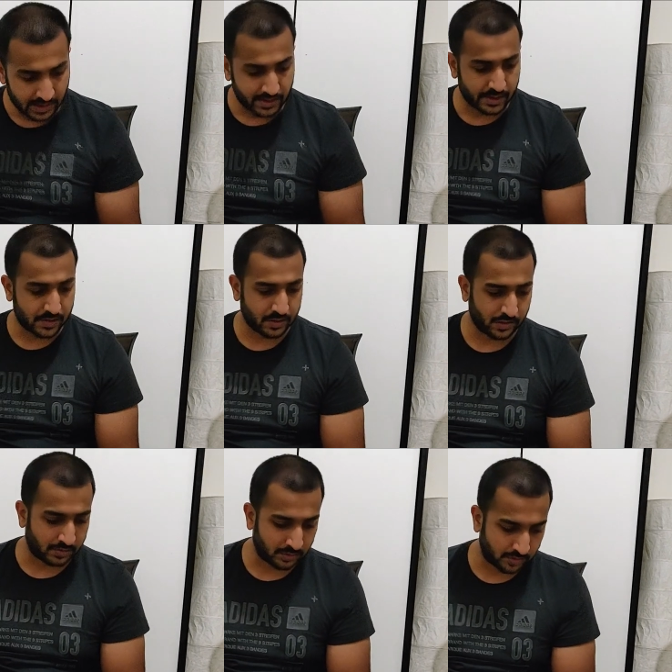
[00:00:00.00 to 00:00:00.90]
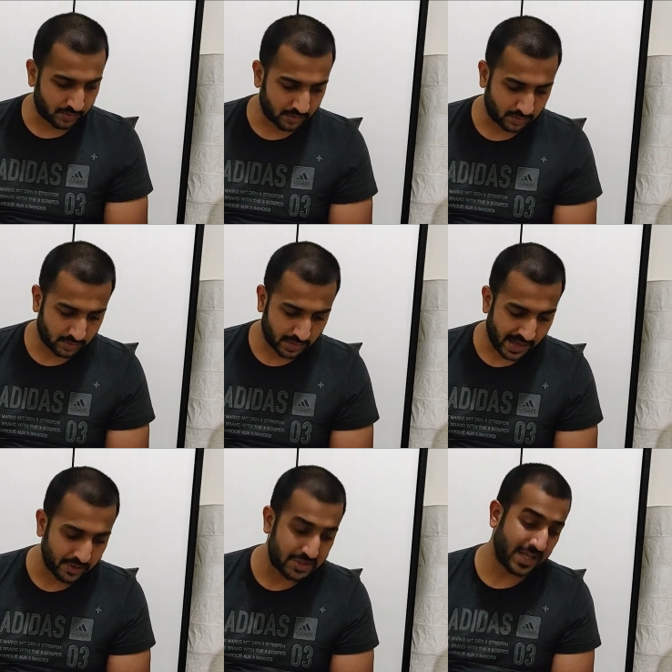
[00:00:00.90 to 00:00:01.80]
So
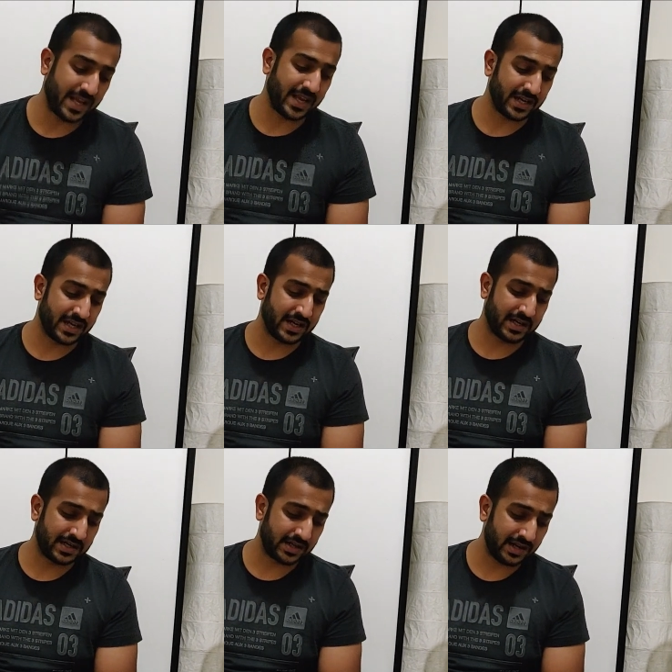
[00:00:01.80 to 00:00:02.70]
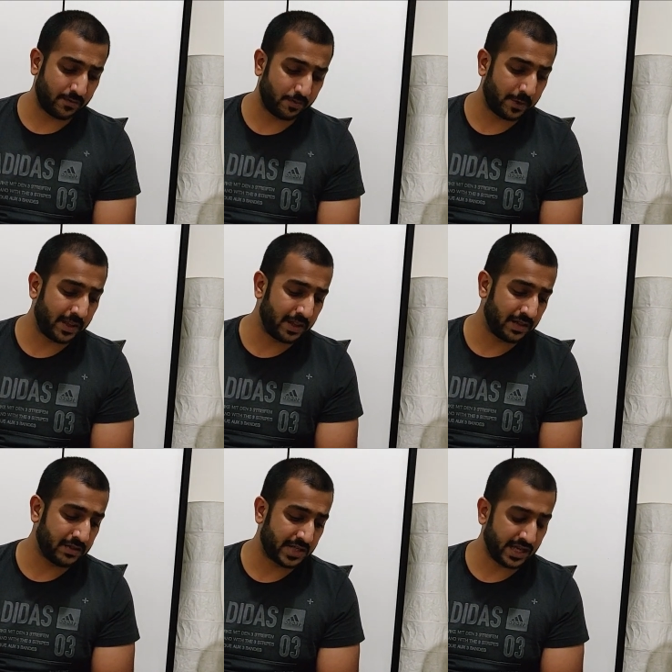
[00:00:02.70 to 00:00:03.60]
I would say it
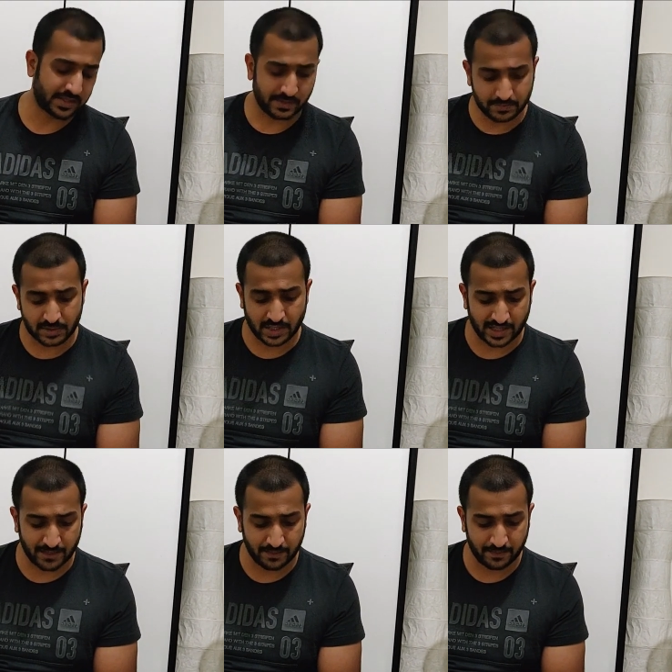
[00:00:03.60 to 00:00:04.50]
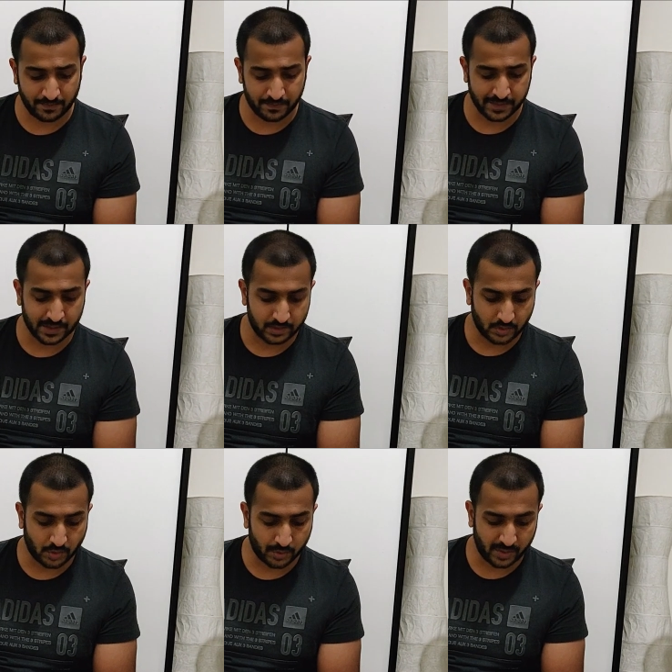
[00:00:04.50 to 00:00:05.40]
will take some time
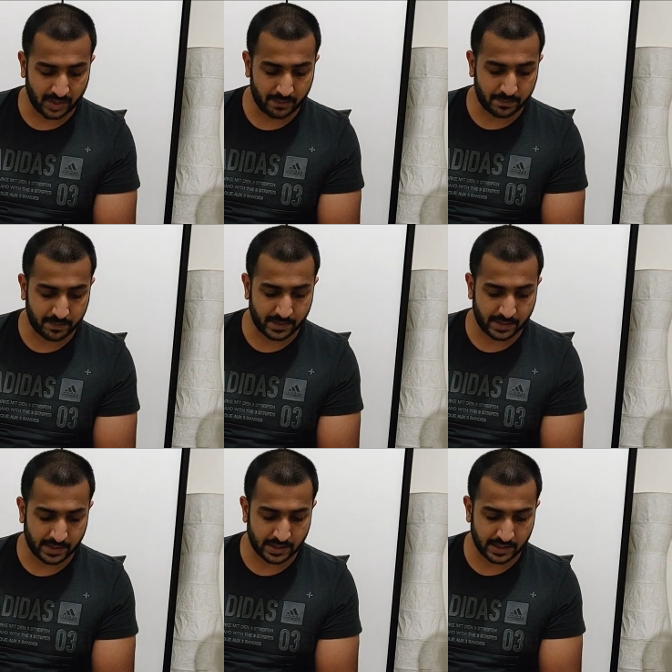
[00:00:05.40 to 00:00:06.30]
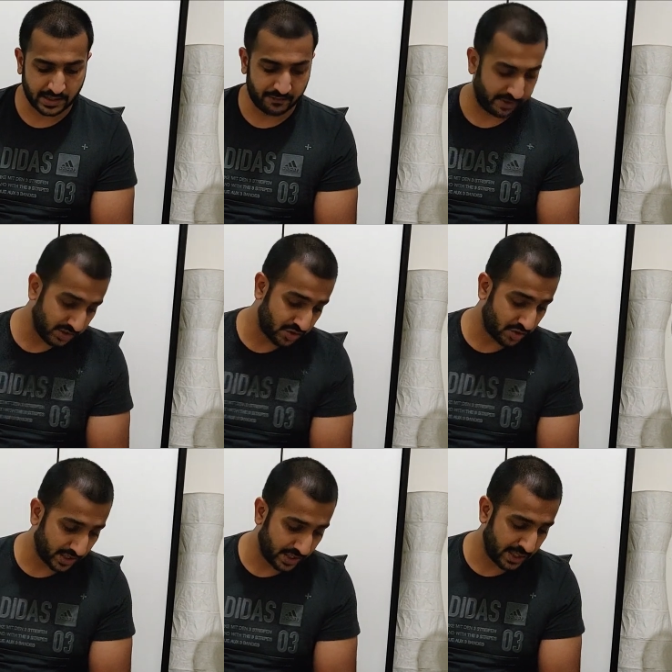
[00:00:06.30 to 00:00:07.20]
to open up, but
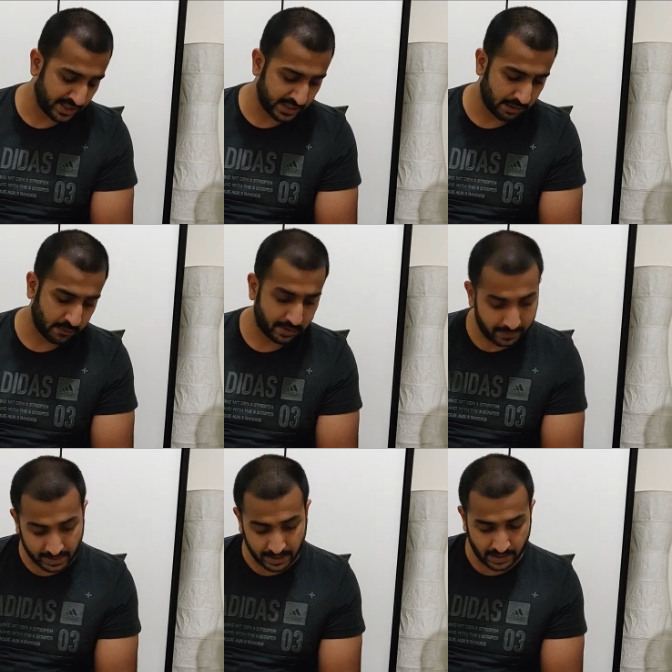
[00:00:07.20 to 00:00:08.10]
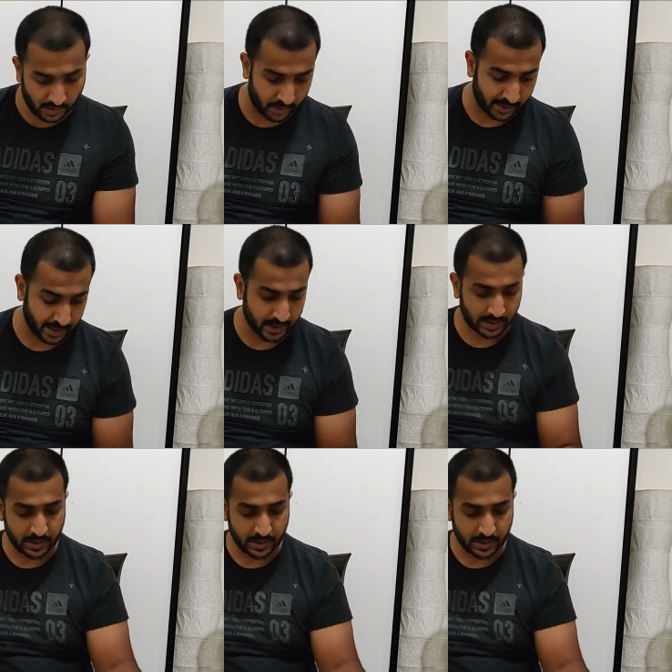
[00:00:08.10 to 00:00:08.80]
eventually it will be all right.